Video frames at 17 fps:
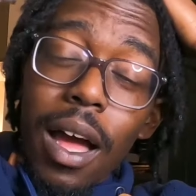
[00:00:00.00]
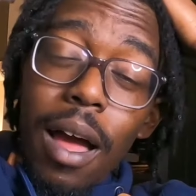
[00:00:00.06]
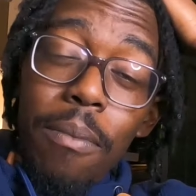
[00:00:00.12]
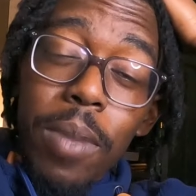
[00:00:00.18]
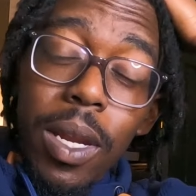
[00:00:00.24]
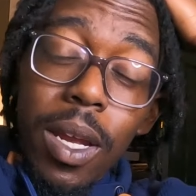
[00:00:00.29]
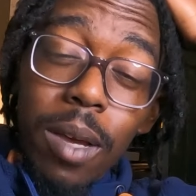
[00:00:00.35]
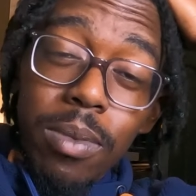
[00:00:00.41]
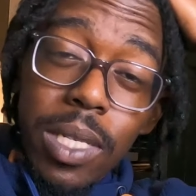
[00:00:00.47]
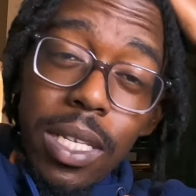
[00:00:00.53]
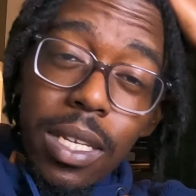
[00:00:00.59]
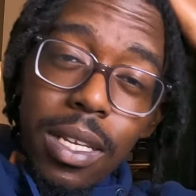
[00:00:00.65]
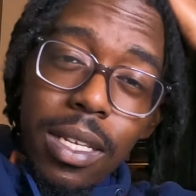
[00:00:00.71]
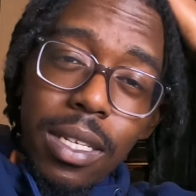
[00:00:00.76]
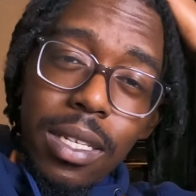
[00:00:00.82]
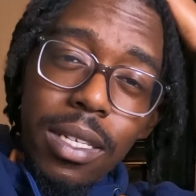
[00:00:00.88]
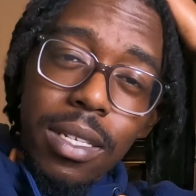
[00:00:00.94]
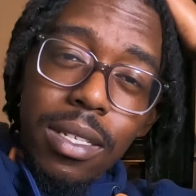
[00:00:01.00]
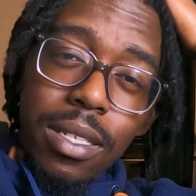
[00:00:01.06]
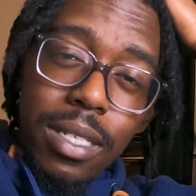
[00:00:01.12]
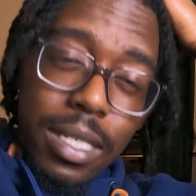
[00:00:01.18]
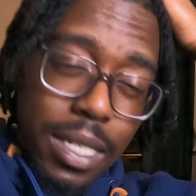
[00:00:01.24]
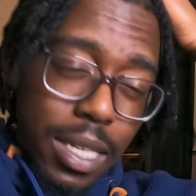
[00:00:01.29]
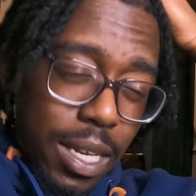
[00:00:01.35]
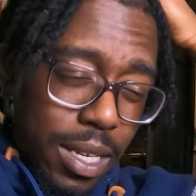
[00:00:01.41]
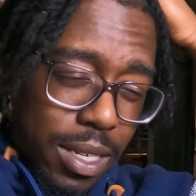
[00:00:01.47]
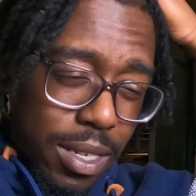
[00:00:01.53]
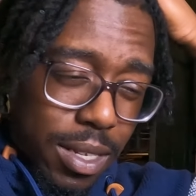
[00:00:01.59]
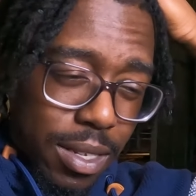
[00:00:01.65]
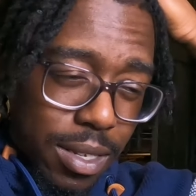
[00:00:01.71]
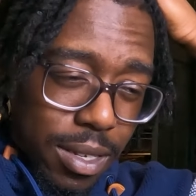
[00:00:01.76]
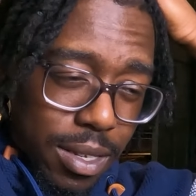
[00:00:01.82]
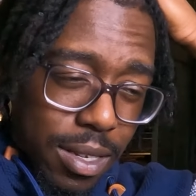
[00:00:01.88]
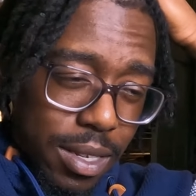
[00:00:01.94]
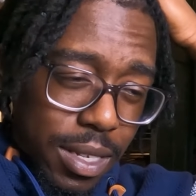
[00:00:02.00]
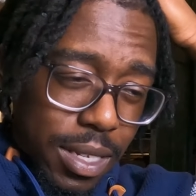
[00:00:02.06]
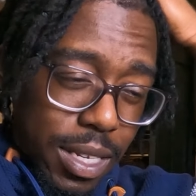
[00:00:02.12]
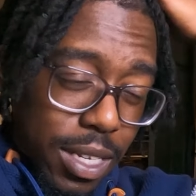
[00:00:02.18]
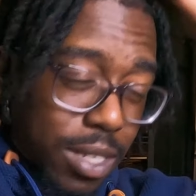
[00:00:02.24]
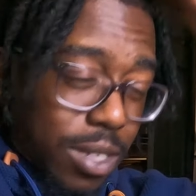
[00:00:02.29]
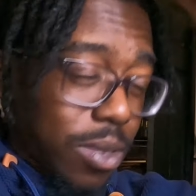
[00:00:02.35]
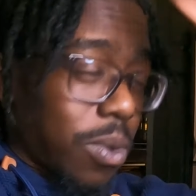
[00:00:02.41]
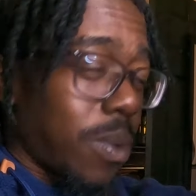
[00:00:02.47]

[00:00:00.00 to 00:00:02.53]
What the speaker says: I've been up since 6 to